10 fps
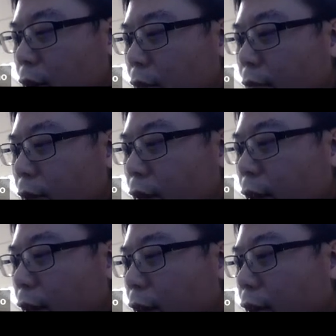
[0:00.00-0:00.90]

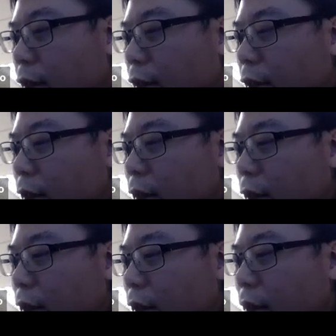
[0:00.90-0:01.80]
over A.
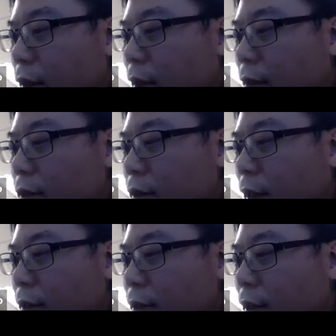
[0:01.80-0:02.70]
And uh,
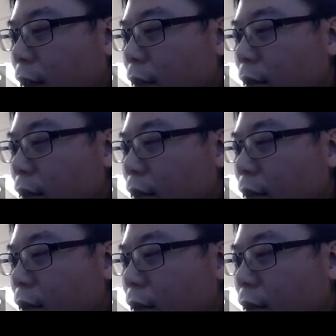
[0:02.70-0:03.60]
such that
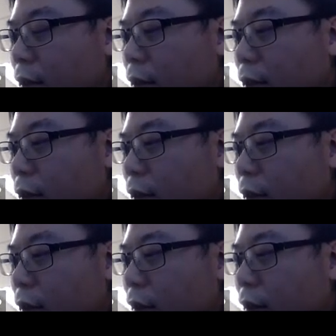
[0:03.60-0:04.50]
the
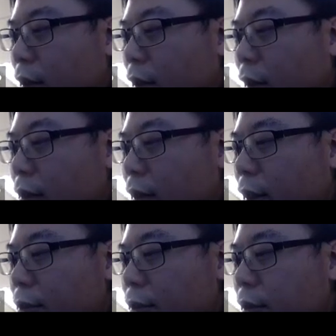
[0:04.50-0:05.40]
uh,
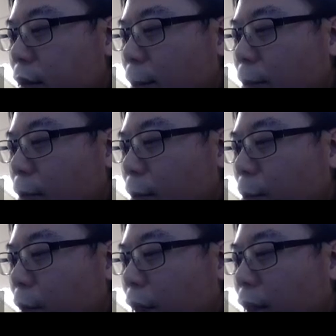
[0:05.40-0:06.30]
connection, the
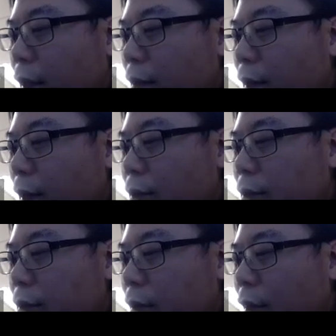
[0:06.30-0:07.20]
pullback
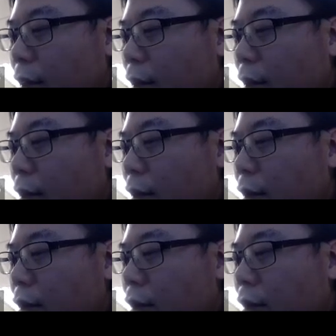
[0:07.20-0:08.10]
connection
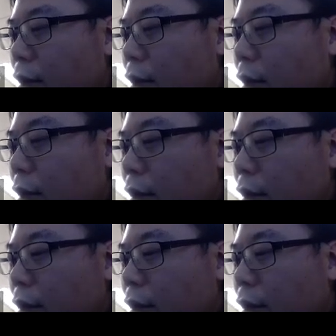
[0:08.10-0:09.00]

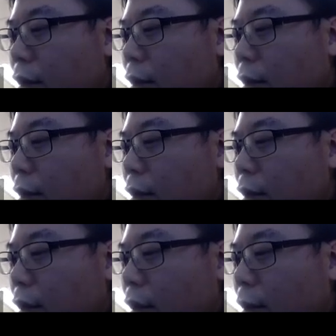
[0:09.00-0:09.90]
uh,
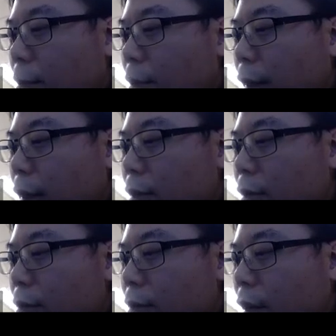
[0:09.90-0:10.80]
applied
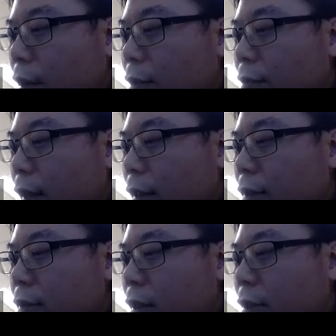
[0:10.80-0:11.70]
to alpha
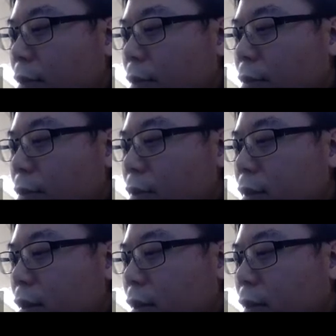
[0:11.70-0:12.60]
is equal to
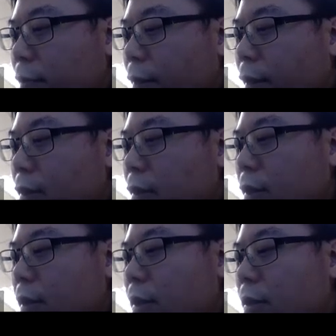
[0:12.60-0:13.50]
zero. So
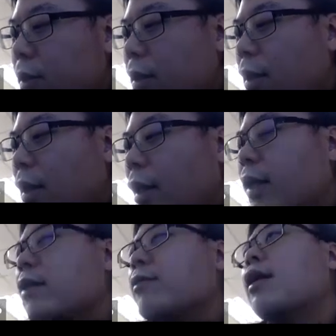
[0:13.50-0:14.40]
it is a
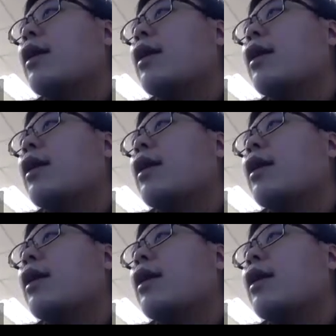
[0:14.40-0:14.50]
kind of